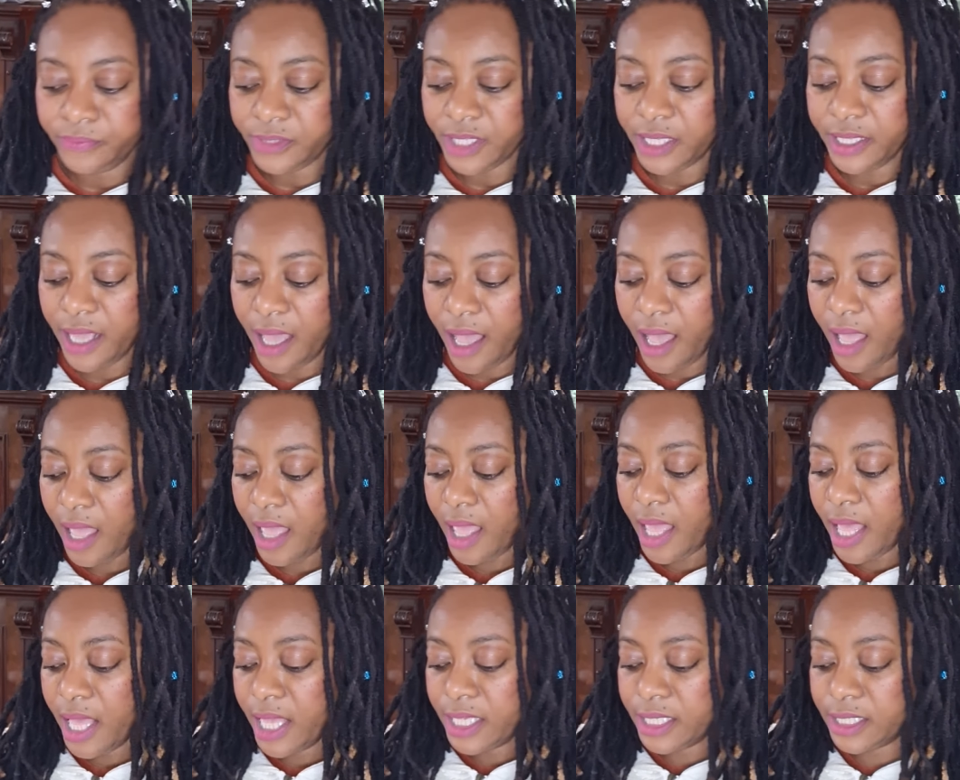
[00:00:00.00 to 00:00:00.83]
Yeah,
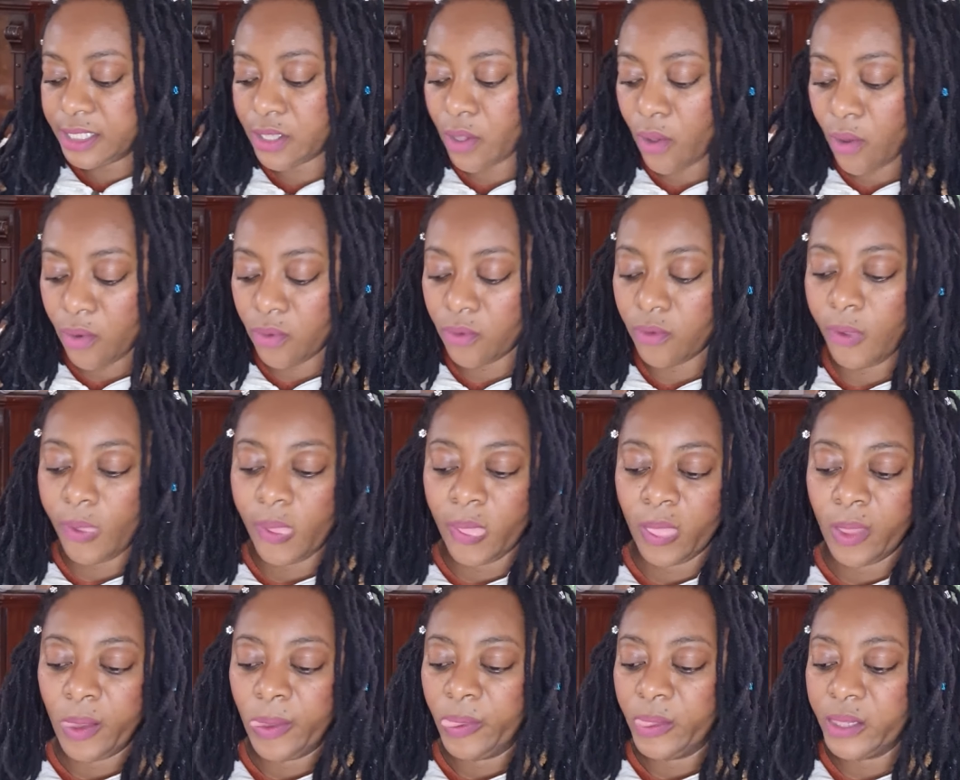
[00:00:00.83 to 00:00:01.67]
so
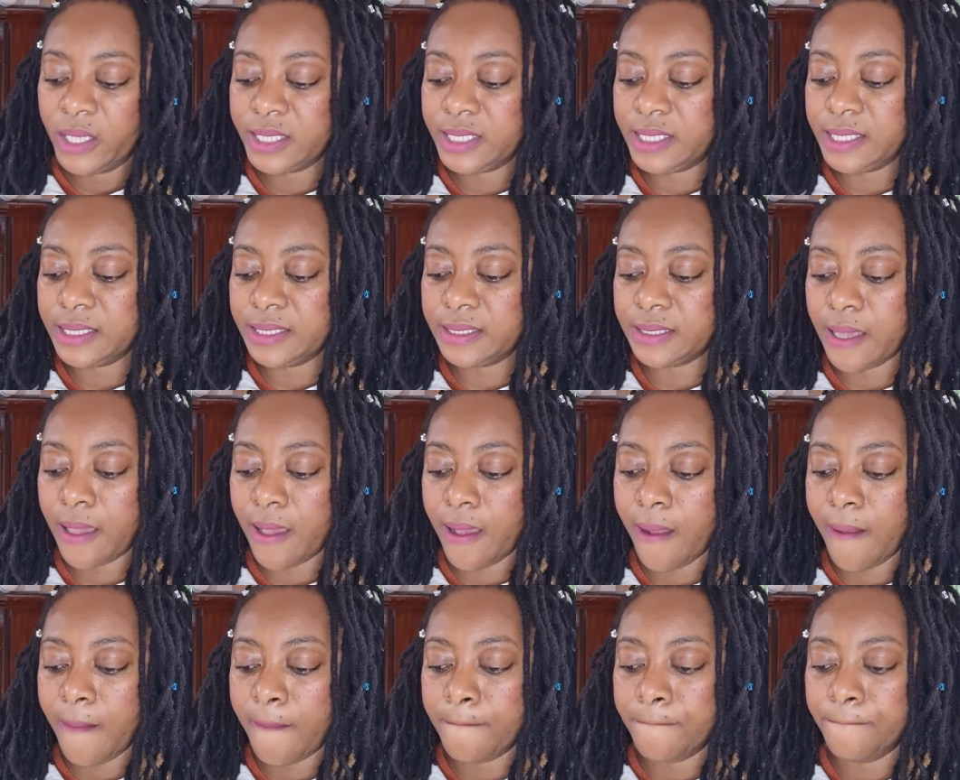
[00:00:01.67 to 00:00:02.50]
this is
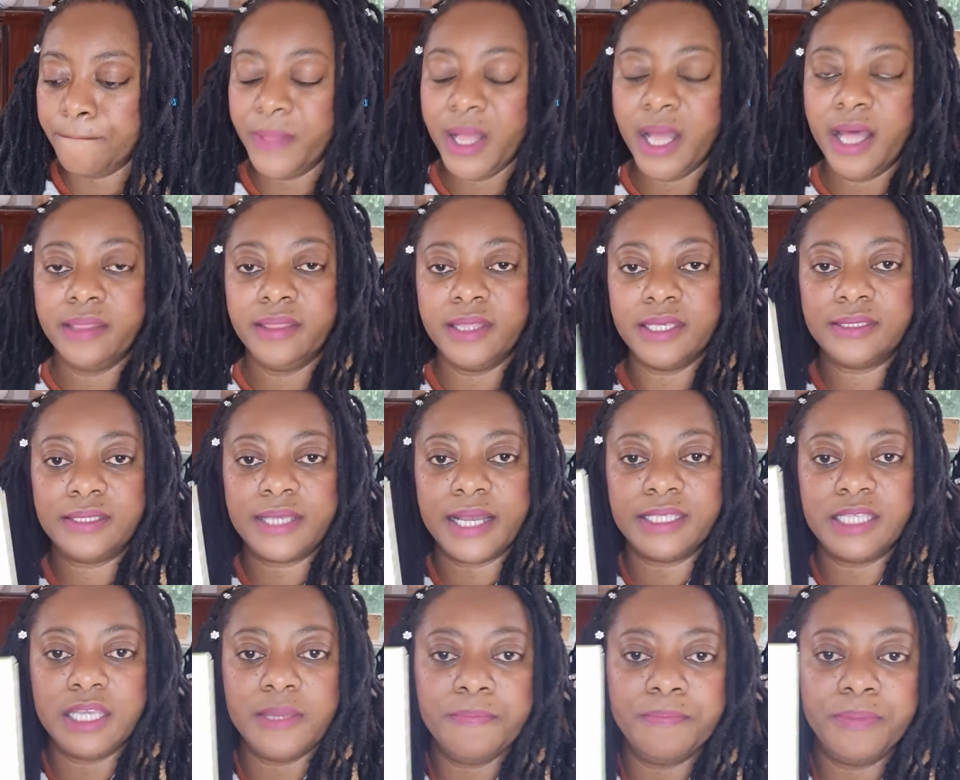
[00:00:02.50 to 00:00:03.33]
the
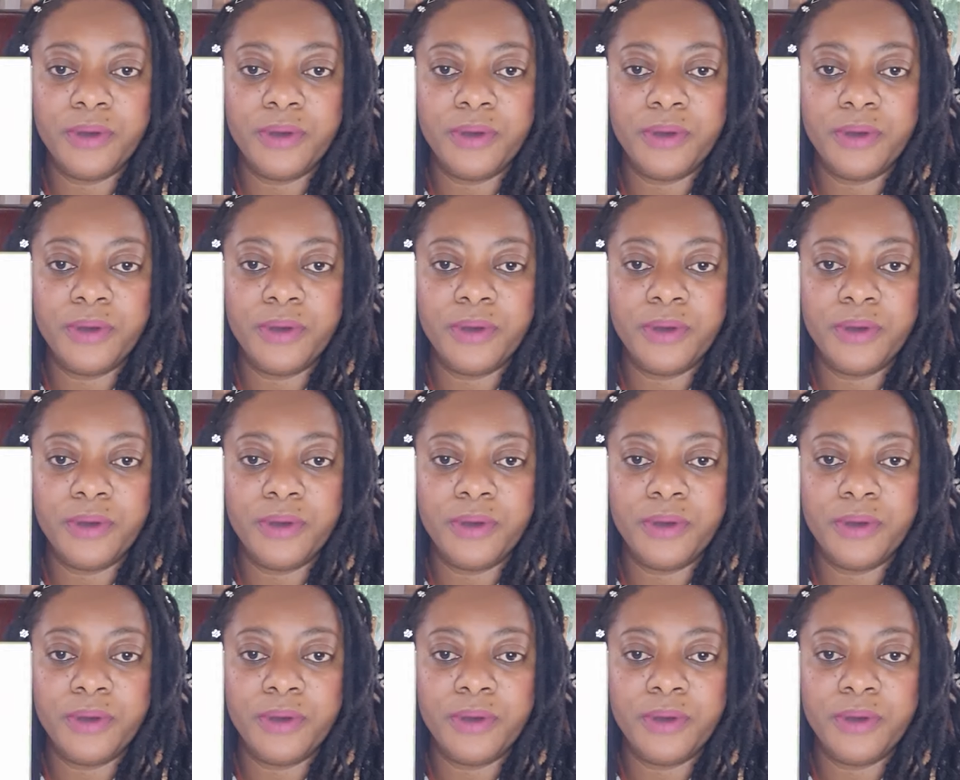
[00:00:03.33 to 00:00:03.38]
satin